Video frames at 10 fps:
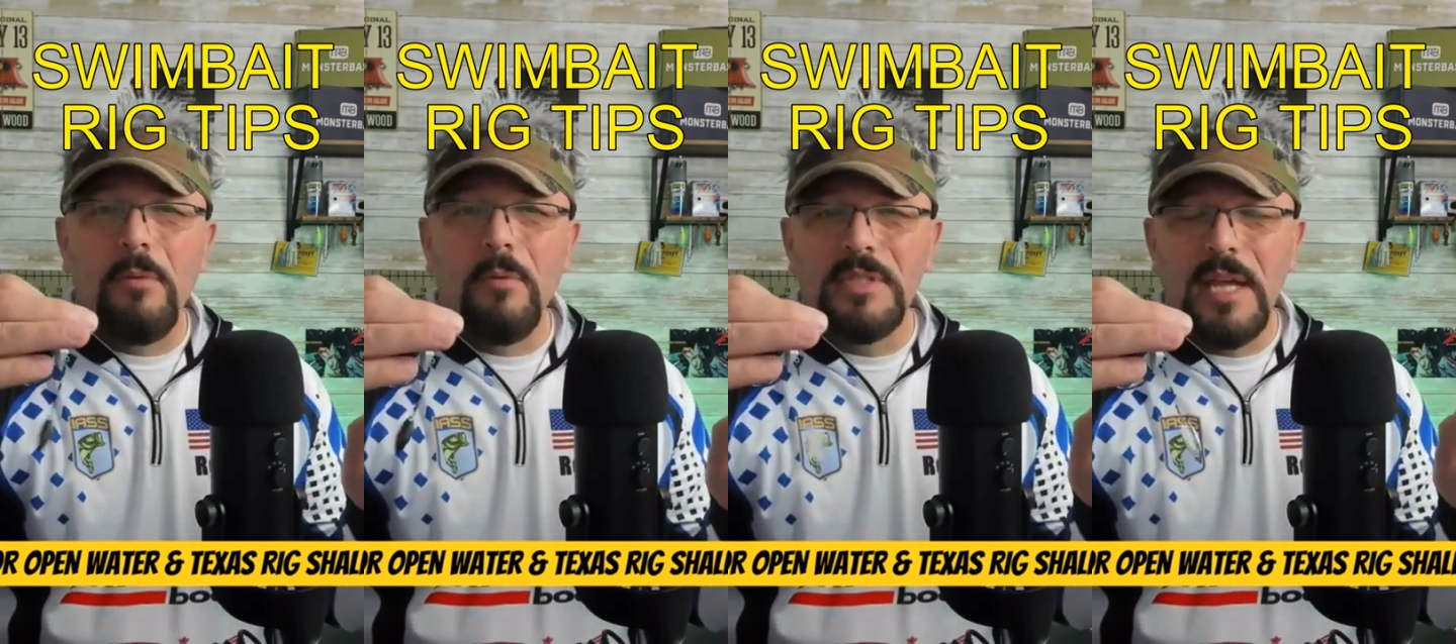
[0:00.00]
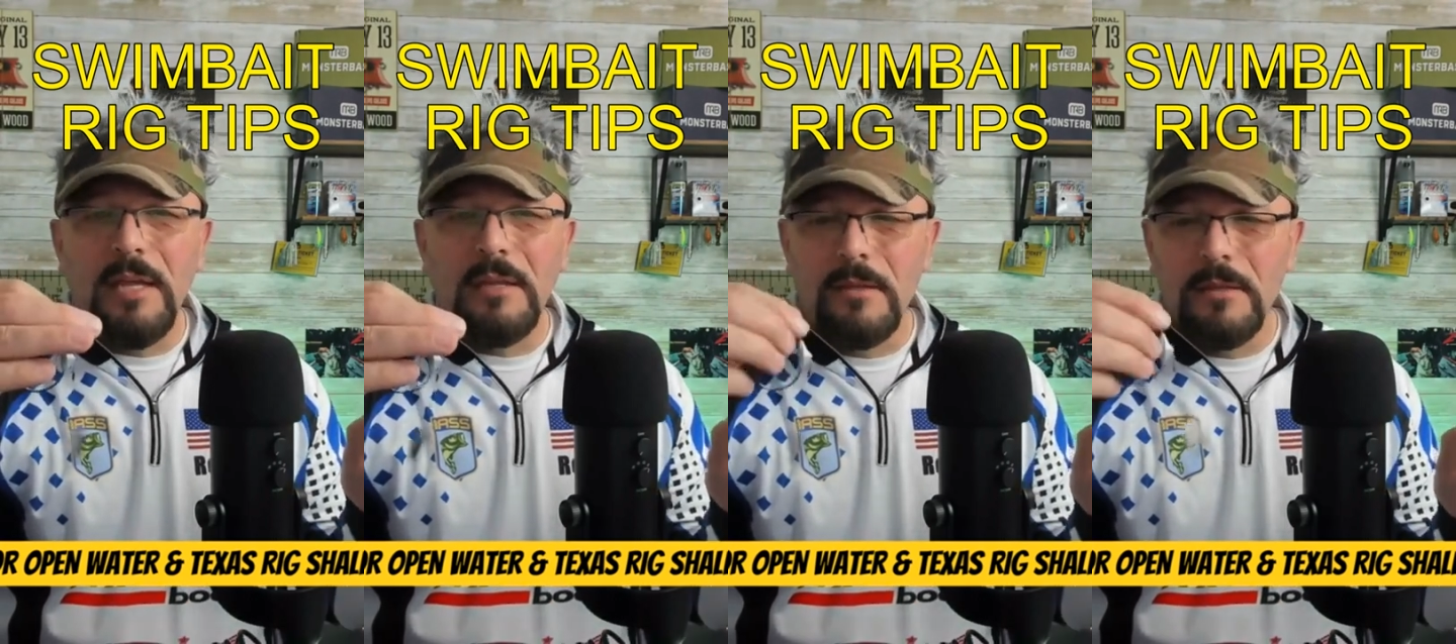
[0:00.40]
I will
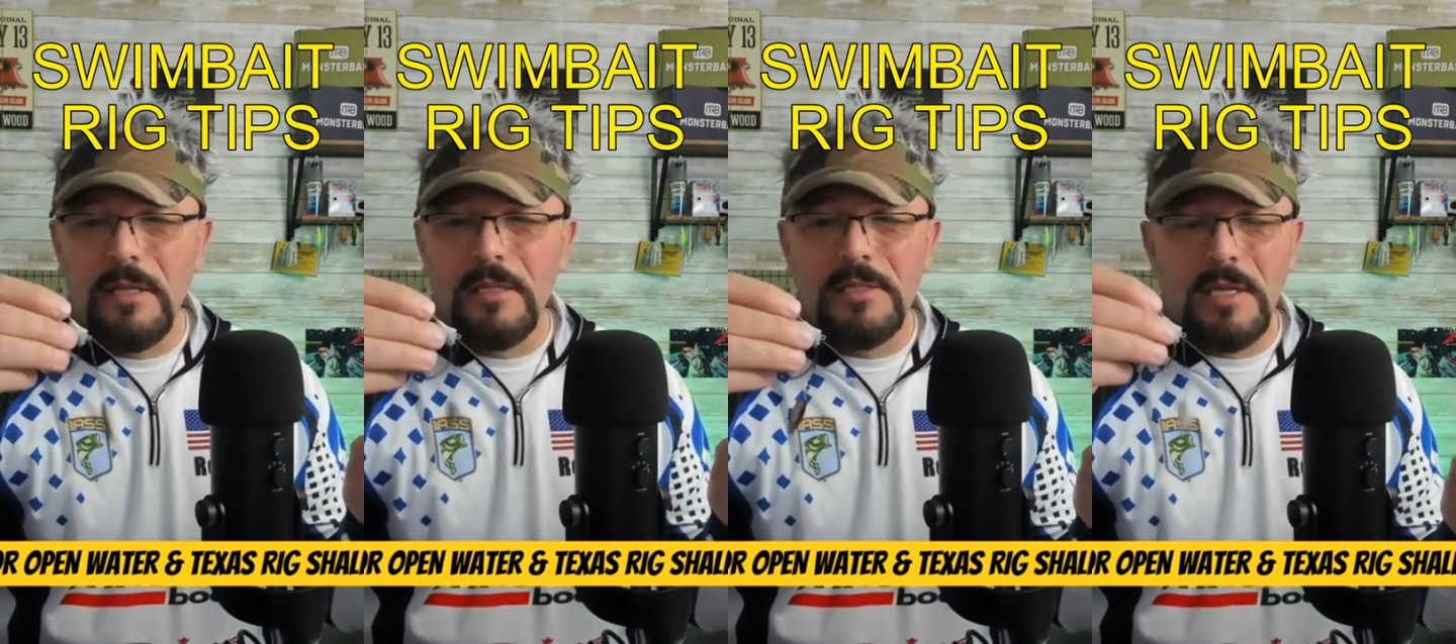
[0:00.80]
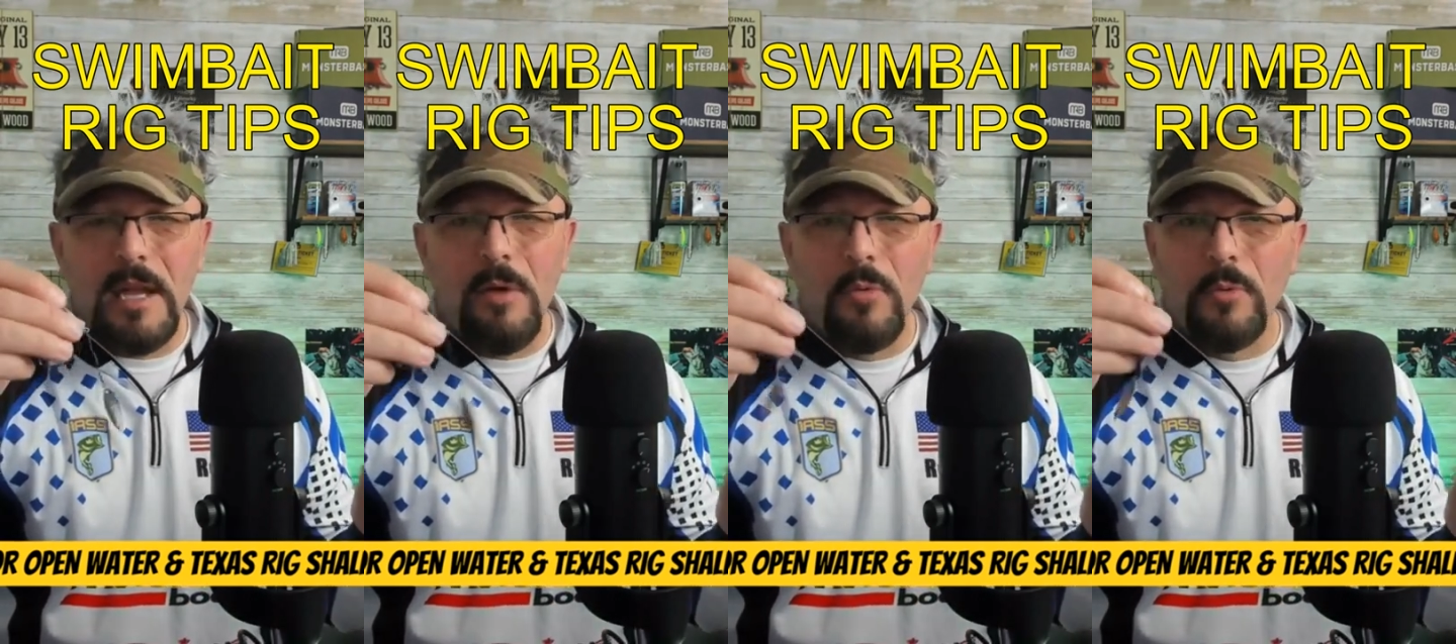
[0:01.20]
take this and
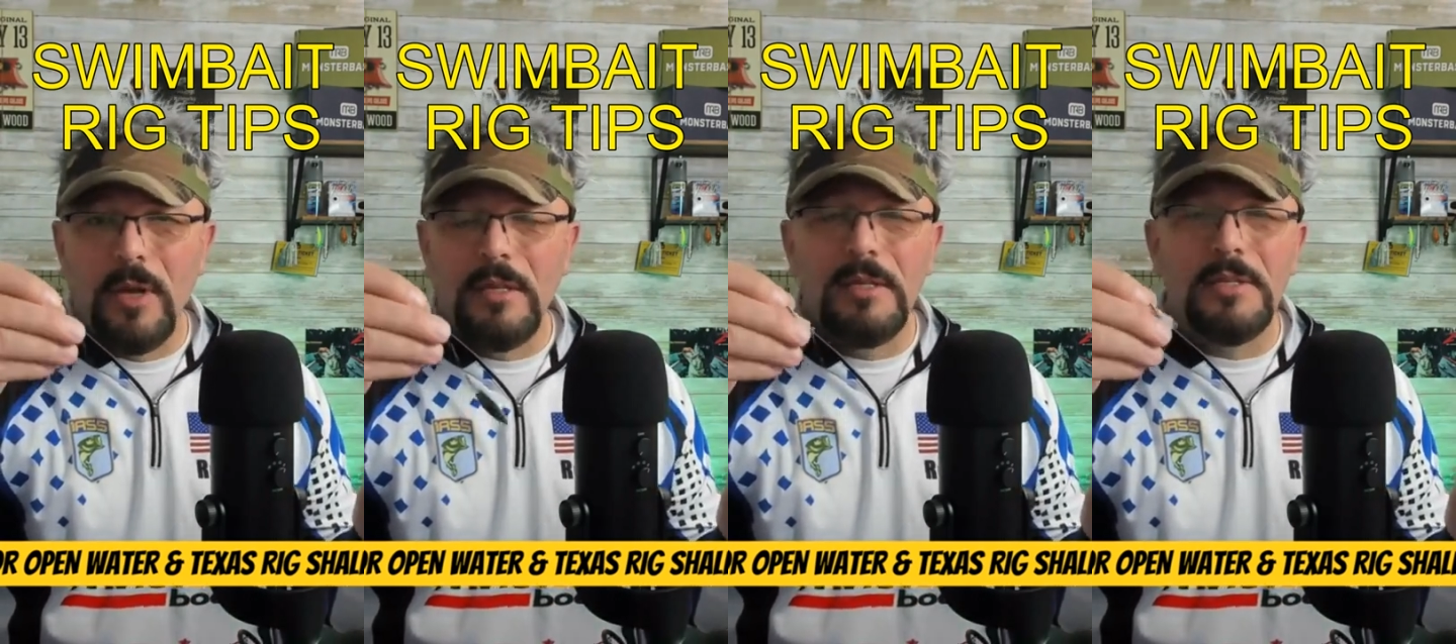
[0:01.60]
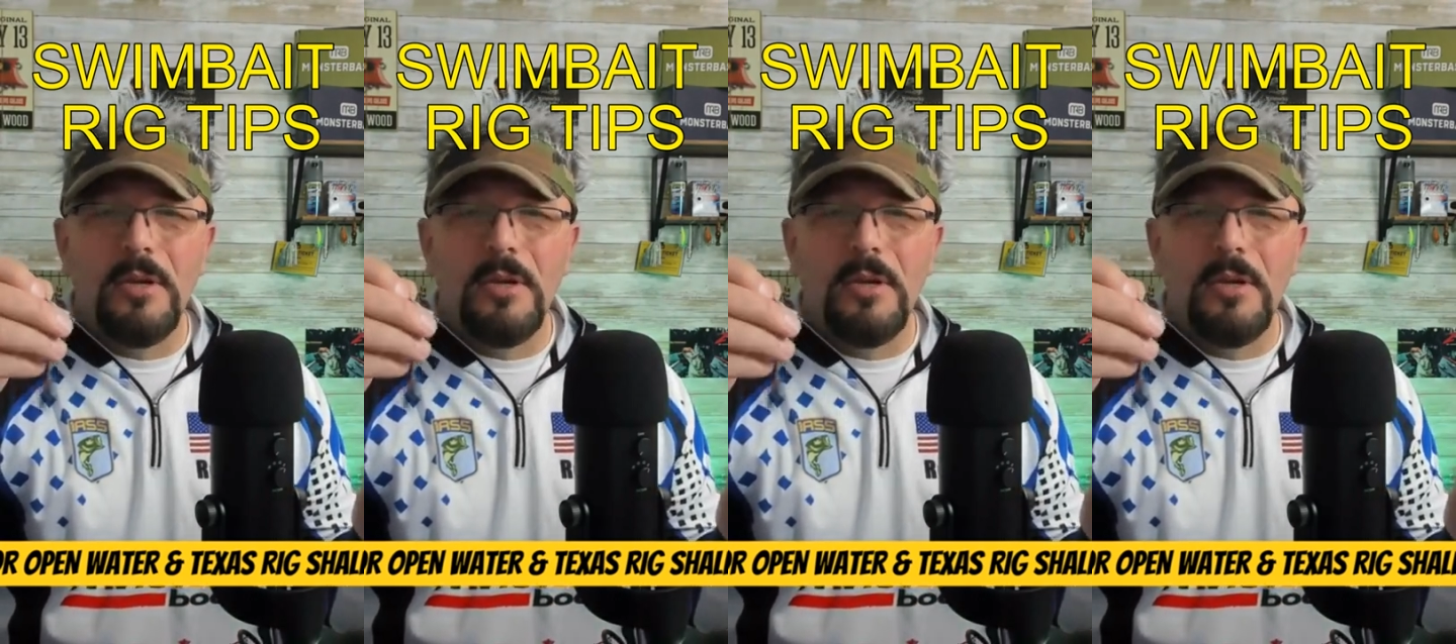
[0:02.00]
I will rig this